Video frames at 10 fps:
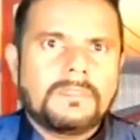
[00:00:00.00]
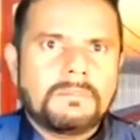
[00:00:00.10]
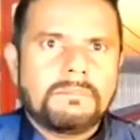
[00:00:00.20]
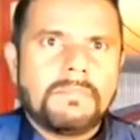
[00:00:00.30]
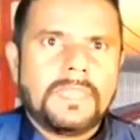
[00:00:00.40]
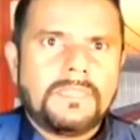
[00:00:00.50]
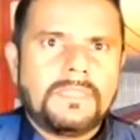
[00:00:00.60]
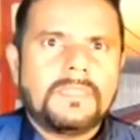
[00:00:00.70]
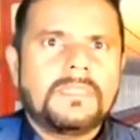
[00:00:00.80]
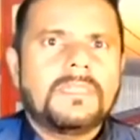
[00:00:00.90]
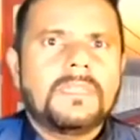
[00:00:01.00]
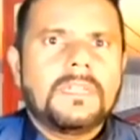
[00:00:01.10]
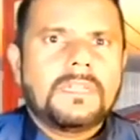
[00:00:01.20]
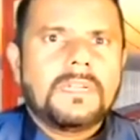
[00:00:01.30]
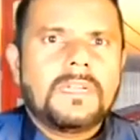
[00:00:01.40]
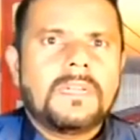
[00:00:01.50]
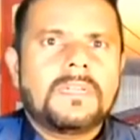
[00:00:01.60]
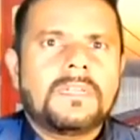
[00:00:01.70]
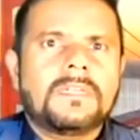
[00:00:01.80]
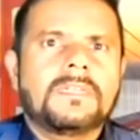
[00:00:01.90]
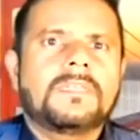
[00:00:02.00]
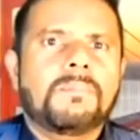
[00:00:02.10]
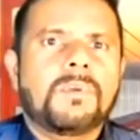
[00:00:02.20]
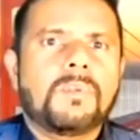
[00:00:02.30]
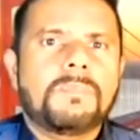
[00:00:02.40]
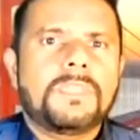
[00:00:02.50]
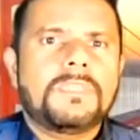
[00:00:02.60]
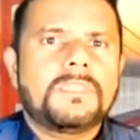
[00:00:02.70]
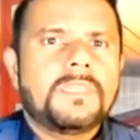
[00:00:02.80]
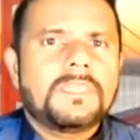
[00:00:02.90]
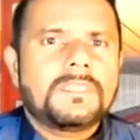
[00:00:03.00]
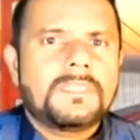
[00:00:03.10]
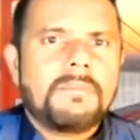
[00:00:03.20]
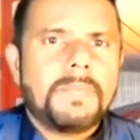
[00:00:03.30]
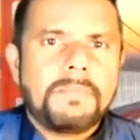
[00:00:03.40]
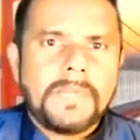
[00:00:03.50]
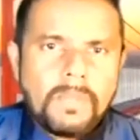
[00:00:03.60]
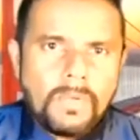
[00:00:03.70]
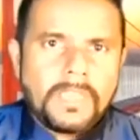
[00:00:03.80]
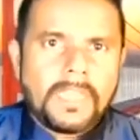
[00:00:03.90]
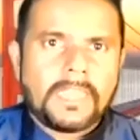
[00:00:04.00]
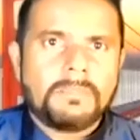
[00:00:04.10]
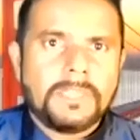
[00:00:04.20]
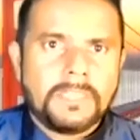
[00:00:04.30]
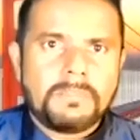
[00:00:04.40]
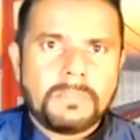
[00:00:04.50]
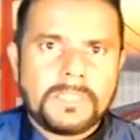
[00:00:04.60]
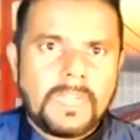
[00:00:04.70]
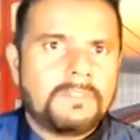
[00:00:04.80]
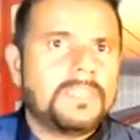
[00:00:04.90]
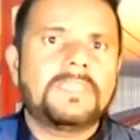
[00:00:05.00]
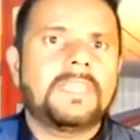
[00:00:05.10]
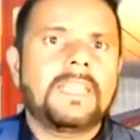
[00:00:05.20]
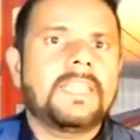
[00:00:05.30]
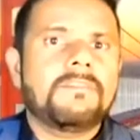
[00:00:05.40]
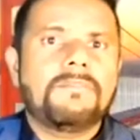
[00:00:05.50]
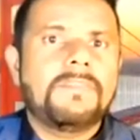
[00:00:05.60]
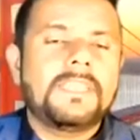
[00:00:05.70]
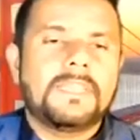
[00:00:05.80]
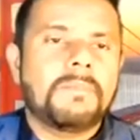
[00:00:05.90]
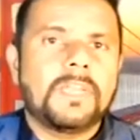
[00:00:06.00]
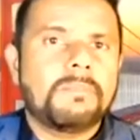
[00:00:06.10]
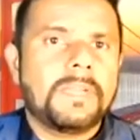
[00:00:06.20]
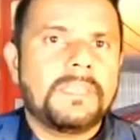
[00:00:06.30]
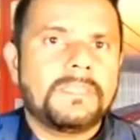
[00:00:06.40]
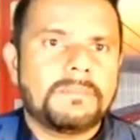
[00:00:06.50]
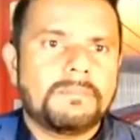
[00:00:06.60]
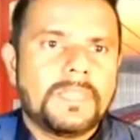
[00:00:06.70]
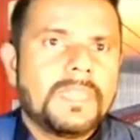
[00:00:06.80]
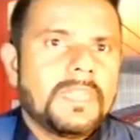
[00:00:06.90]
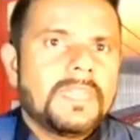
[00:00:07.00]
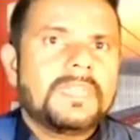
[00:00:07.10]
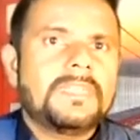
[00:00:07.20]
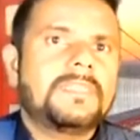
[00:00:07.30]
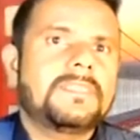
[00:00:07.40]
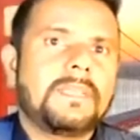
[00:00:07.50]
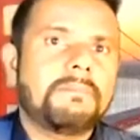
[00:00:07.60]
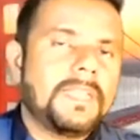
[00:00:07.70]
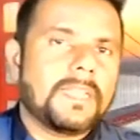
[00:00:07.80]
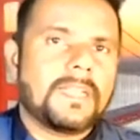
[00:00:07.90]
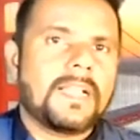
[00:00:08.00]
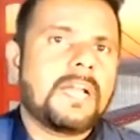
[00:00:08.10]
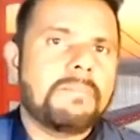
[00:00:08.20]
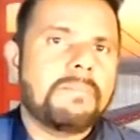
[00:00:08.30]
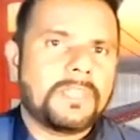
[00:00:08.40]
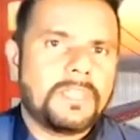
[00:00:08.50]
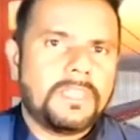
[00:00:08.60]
But the problem is, some people, they only can expand this much. After this, they cannot feel their biomagnetism. This is something like a car battery.